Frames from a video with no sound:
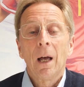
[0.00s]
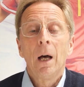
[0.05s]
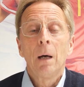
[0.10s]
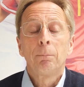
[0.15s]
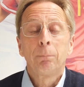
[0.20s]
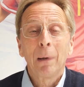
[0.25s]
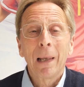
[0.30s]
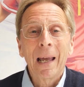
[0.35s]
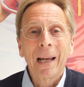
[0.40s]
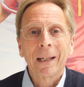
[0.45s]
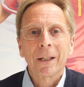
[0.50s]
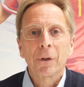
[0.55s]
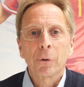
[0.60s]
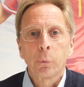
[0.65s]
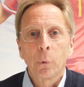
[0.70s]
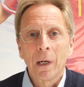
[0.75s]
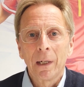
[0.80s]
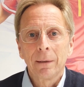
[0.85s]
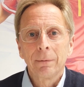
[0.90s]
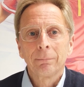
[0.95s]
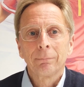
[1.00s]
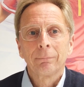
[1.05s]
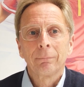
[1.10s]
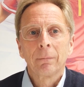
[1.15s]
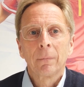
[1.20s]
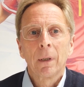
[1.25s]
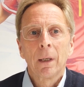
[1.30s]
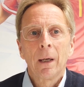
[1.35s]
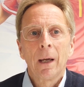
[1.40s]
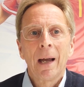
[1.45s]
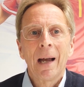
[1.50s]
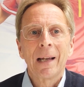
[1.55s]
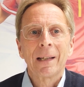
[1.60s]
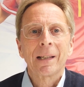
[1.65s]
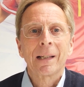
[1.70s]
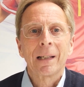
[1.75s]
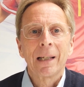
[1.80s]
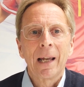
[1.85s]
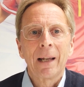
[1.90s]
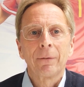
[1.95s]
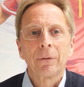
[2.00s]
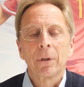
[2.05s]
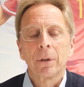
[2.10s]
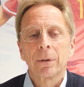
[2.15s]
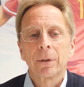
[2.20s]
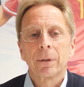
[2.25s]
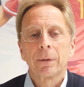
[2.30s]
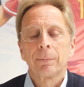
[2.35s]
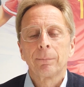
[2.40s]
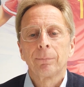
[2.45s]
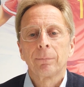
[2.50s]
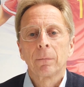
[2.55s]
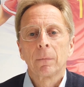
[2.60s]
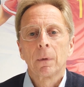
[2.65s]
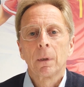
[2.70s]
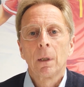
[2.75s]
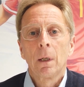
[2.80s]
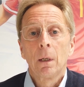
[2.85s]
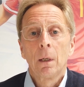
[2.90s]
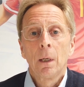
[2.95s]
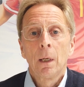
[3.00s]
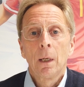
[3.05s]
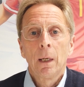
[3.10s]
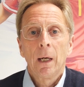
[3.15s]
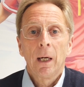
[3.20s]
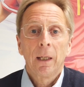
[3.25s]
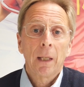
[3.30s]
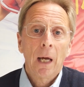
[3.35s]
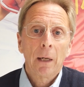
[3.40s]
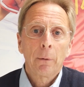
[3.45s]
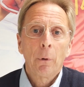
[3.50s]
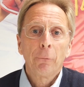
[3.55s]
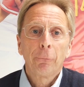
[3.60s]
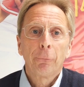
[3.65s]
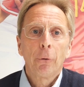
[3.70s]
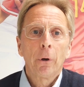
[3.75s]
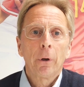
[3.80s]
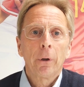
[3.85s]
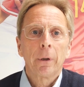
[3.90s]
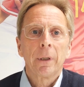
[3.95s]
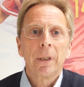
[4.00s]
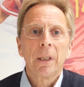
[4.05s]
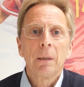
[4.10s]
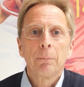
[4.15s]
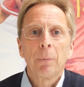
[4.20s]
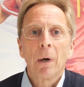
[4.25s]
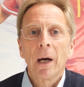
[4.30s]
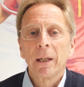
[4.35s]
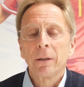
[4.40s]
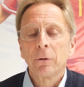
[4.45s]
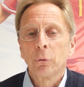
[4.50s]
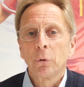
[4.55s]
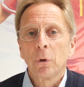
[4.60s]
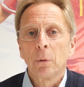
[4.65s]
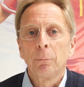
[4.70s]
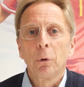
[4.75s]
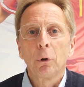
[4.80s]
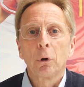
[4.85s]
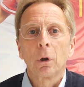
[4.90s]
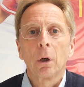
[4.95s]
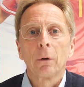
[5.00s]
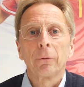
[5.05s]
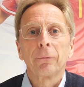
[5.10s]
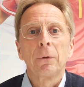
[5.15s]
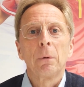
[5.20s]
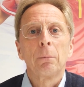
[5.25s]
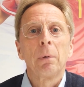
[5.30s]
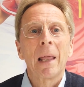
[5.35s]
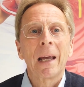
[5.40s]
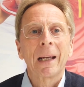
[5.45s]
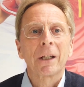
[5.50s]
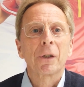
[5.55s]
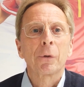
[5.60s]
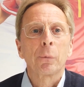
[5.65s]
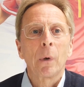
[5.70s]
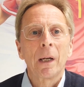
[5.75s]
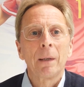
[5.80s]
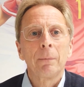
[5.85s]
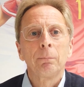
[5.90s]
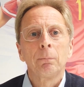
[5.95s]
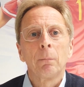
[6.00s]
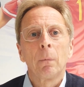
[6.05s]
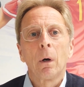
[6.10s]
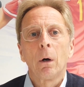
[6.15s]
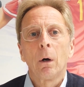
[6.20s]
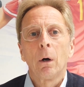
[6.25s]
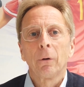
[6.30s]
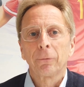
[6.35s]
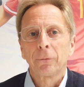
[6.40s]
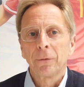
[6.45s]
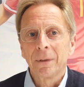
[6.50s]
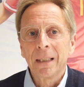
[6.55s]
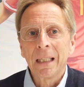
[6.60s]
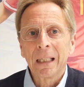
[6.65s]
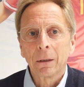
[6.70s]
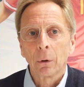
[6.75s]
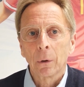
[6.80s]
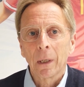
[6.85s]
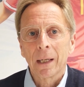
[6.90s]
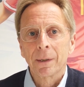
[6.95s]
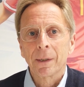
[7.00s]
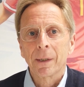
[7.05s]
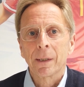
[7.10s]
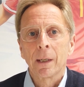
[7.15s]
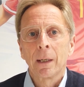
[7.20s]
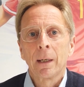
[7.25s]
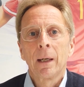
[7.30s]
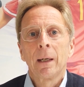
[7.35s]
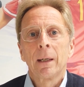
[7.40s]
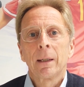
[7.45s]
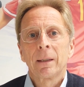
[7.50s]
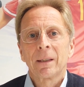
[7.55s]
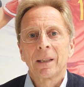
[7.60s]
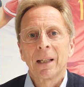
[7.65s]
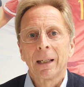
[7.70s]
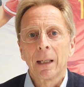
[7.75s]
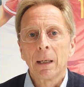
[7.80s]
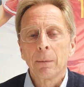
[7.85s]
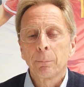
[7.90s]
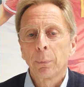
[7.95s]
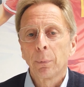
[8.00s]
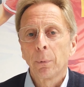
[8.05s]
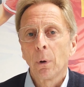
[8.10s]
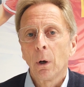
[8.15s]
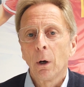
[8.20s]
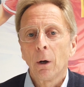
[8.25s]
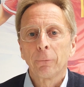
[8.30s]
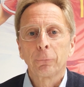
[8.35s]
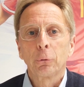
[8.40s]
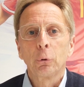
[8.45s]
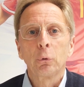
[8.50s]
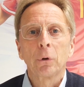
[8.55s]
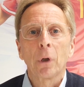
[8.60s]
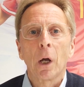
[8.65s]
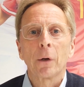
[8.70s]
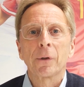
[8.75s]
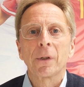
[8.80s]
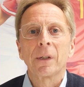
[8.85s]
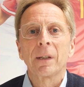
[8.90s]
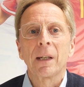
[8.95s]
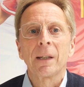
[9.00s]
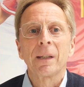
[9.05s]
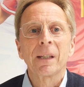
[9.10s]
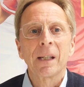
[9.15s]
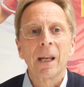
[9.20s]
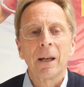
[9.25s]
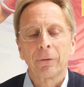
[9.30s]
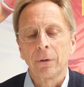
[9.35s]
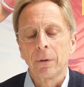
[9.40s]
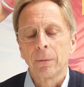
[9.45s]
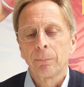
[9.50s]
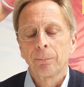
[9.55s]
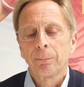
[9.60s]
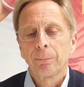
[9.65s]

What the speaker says: A black swan has landed. And I refer hereby to the book of The Black Swan of Nicholas Taleb of 2007.